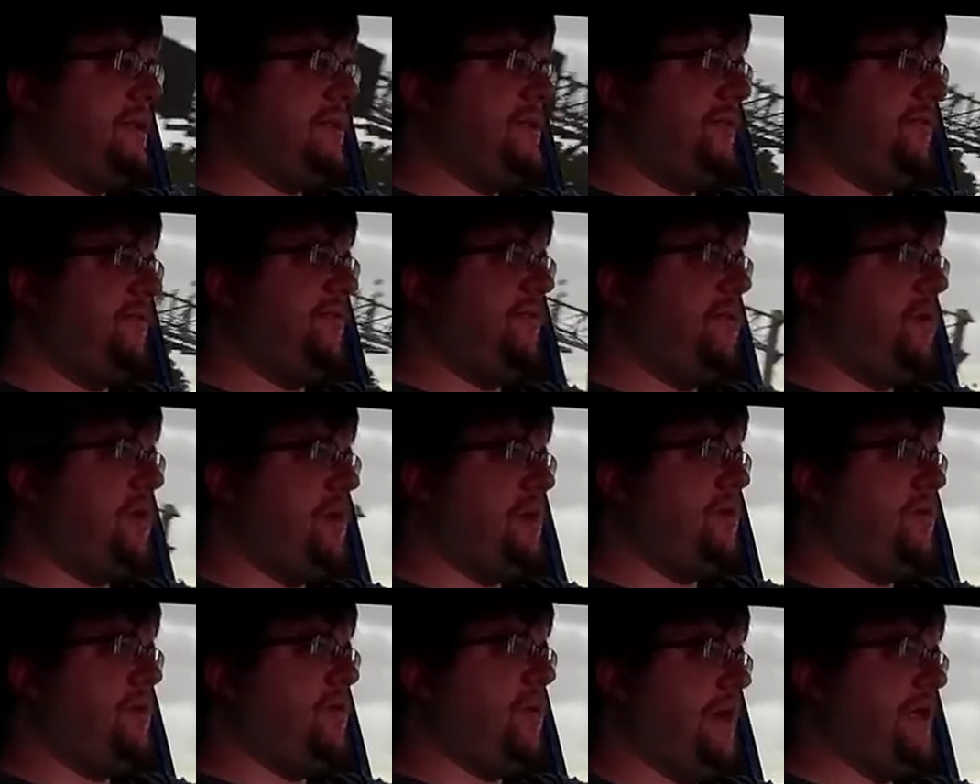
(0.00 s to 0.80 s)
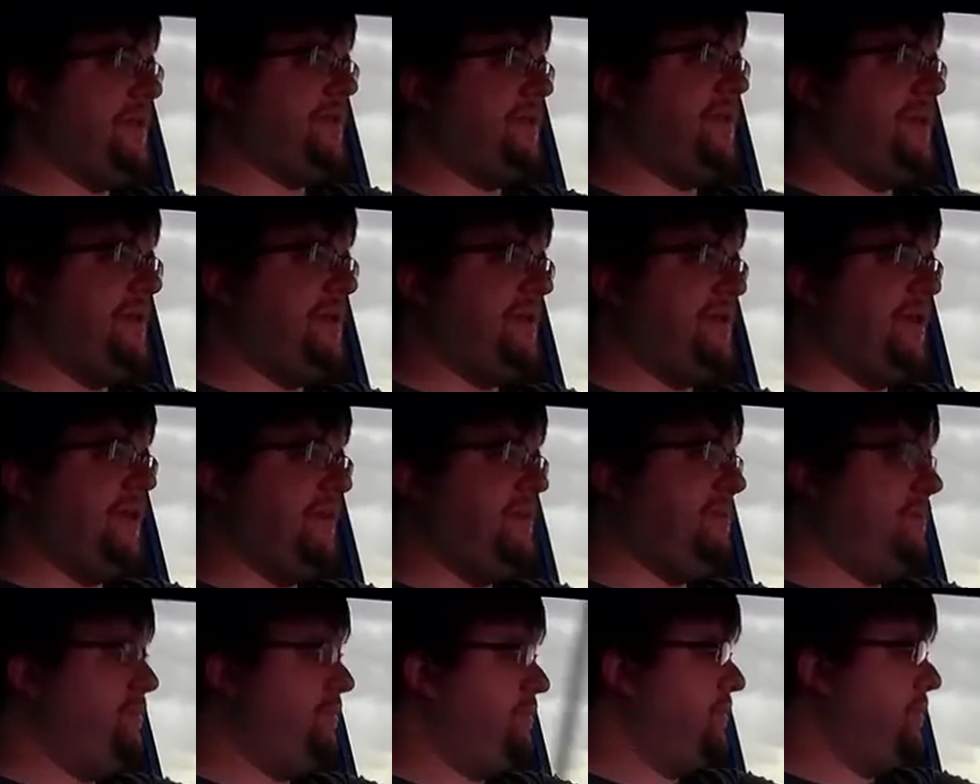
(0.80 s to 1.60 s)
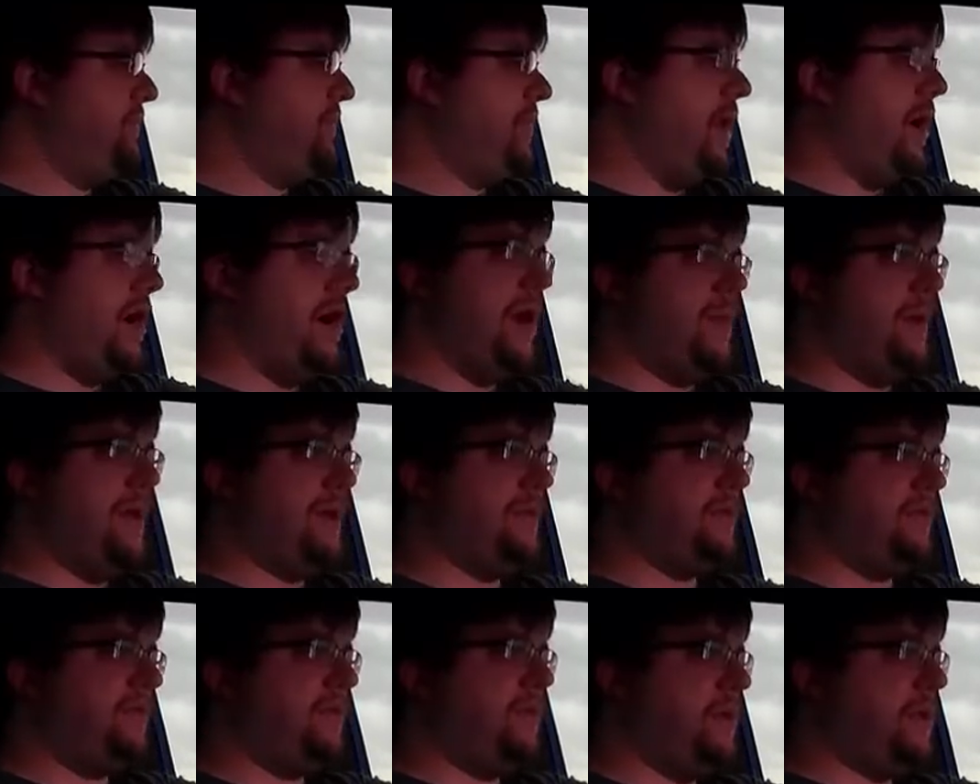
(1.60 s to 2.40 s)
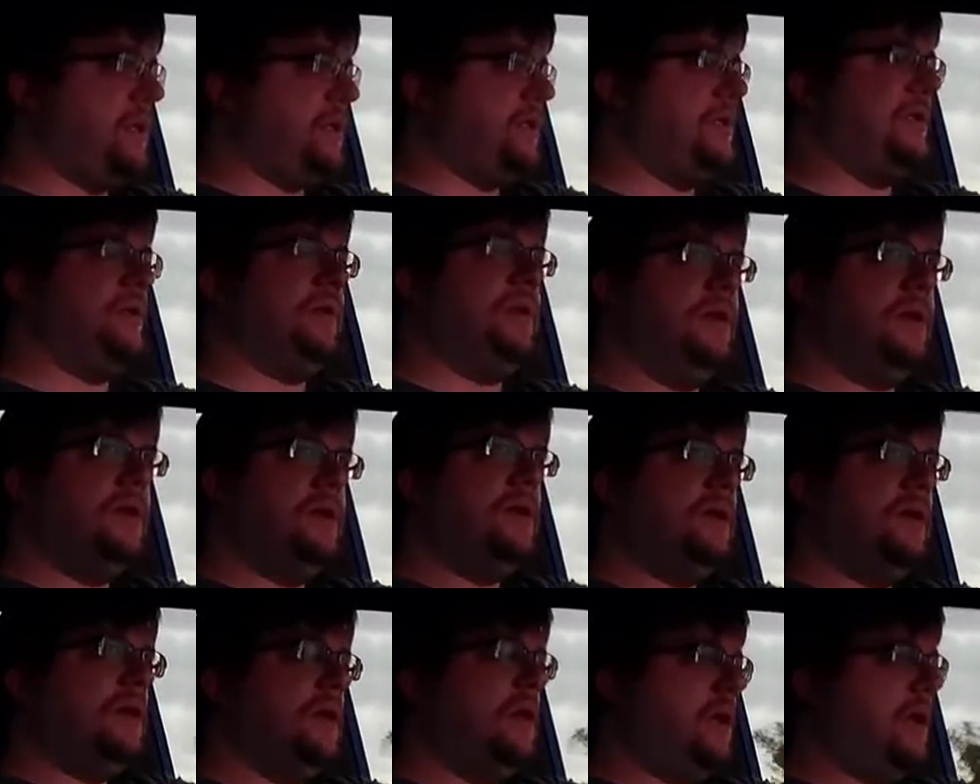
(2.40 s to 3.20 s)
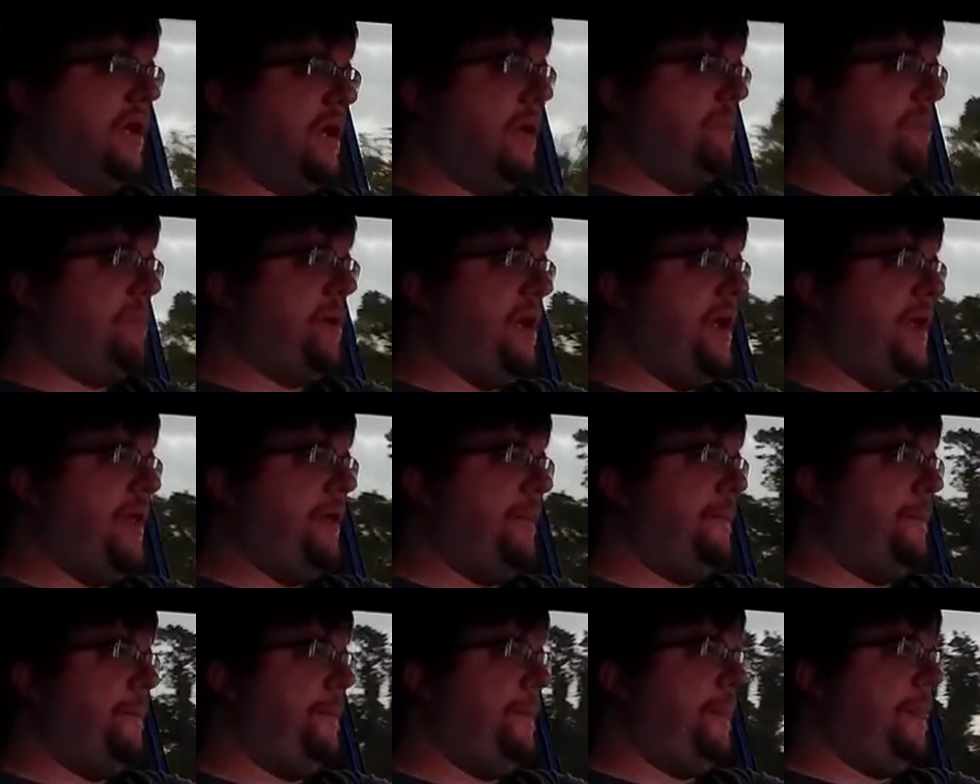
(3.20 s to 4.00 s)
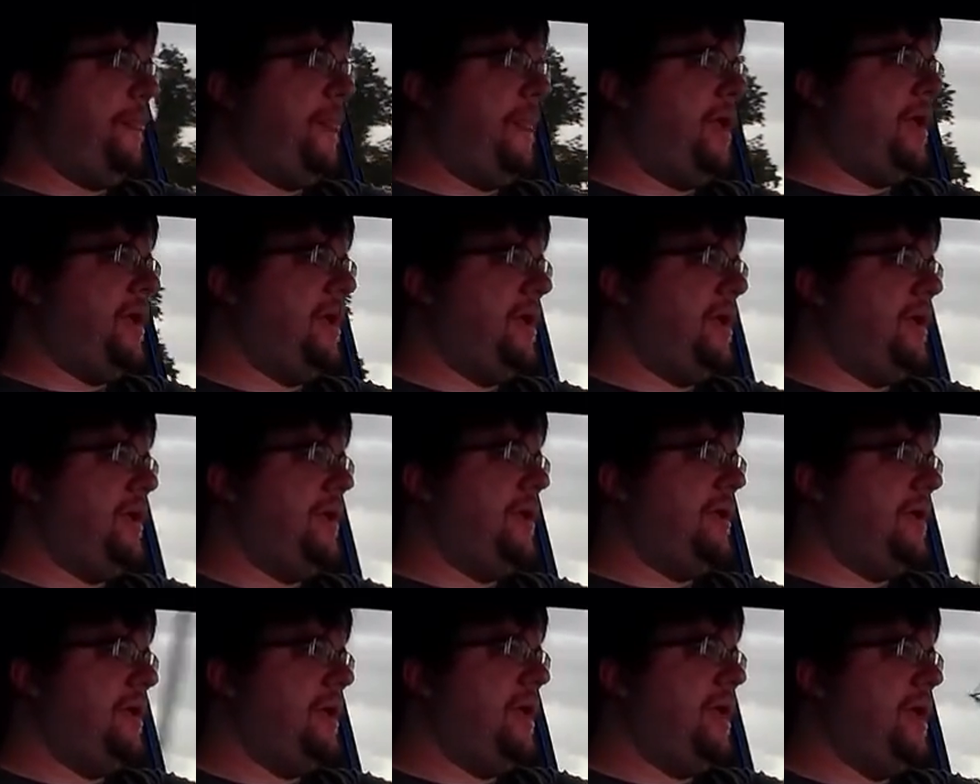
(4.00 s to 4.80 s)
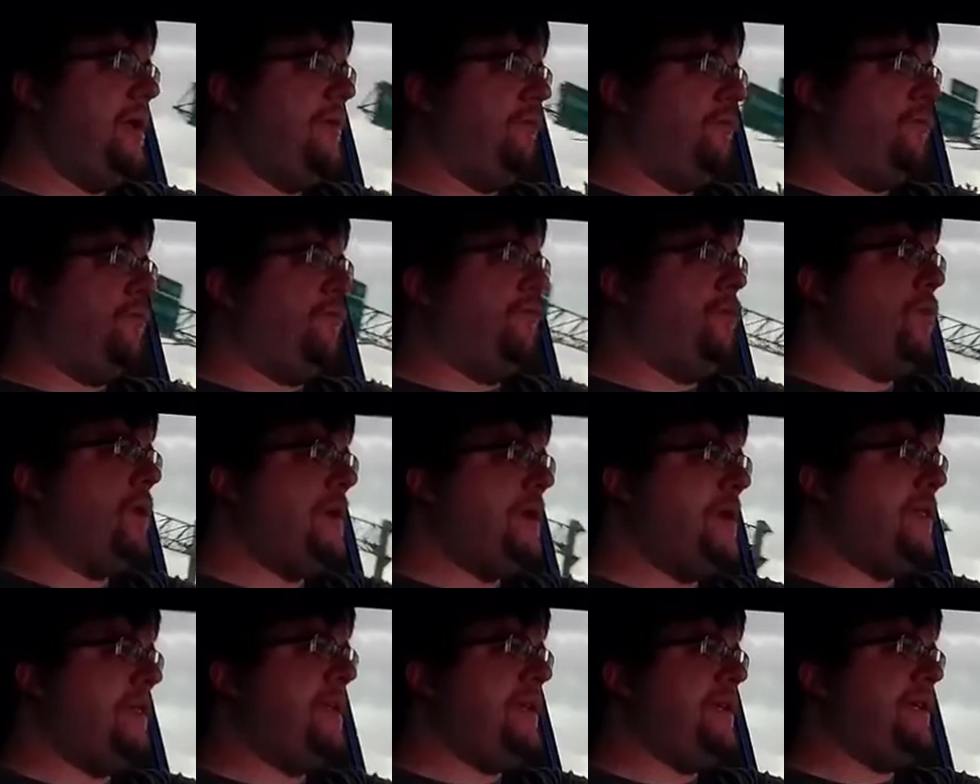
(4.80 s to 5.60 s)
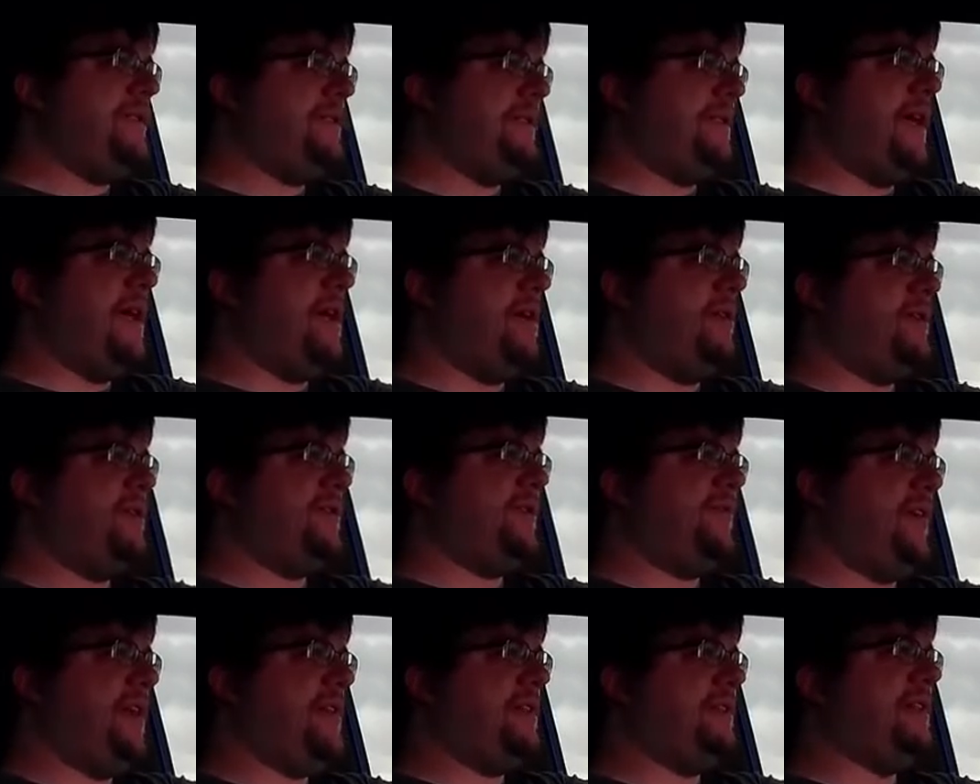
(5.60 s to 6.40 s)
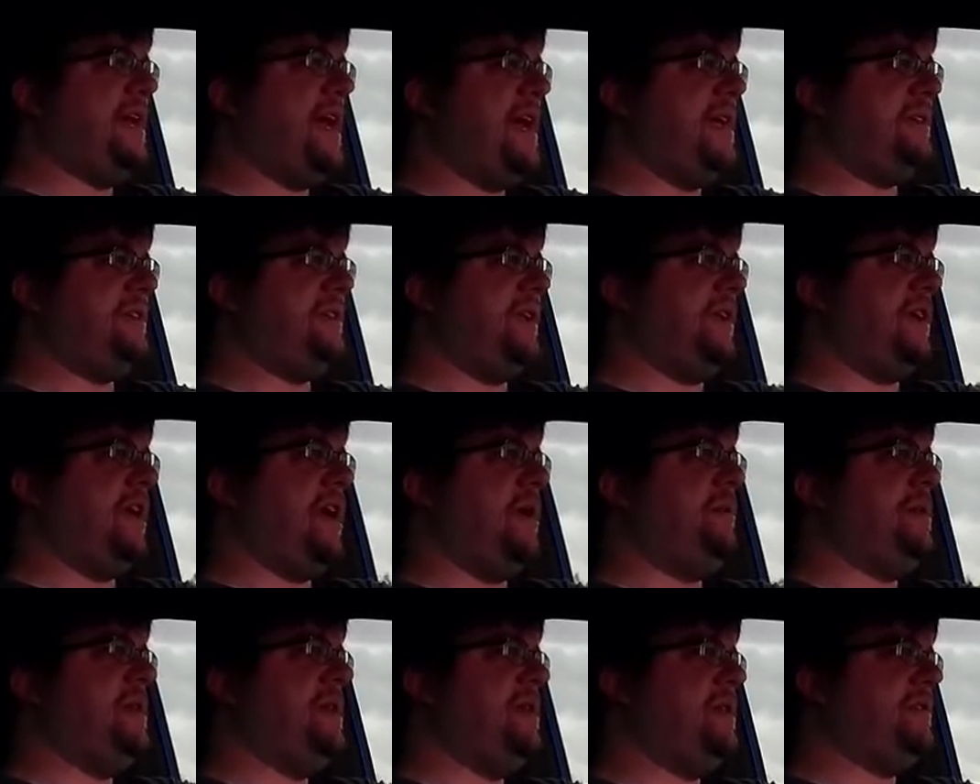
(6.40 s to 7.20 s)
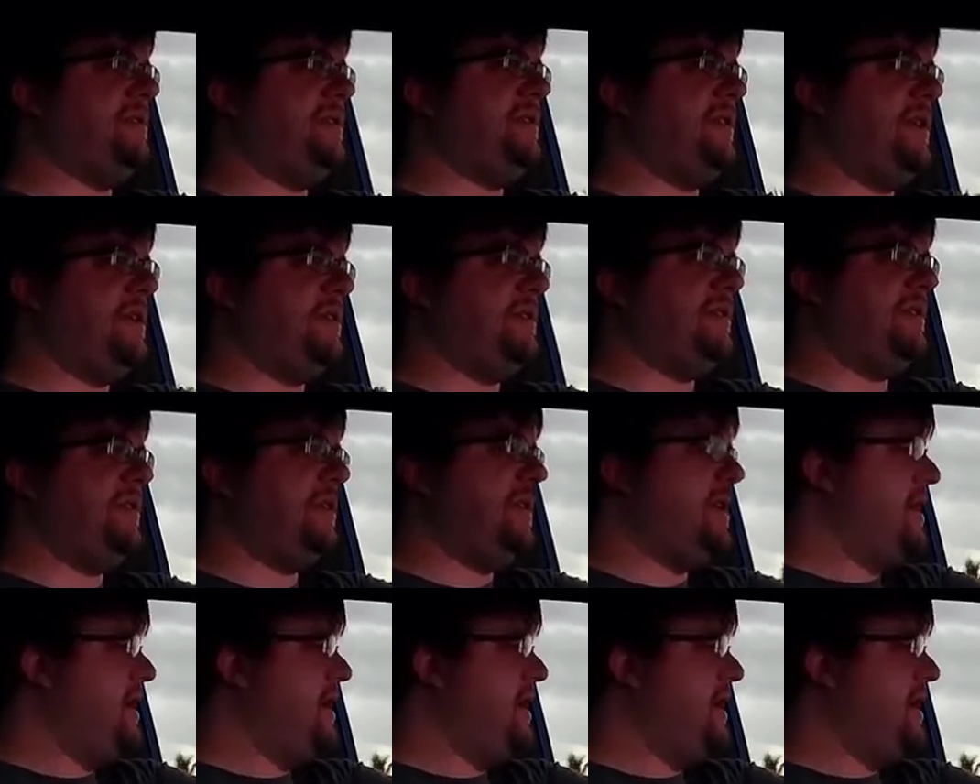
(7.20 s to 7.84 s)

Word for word: it's a four hundred watt system, R M S of course, but it really sounds fantastic. I mean, it's it's.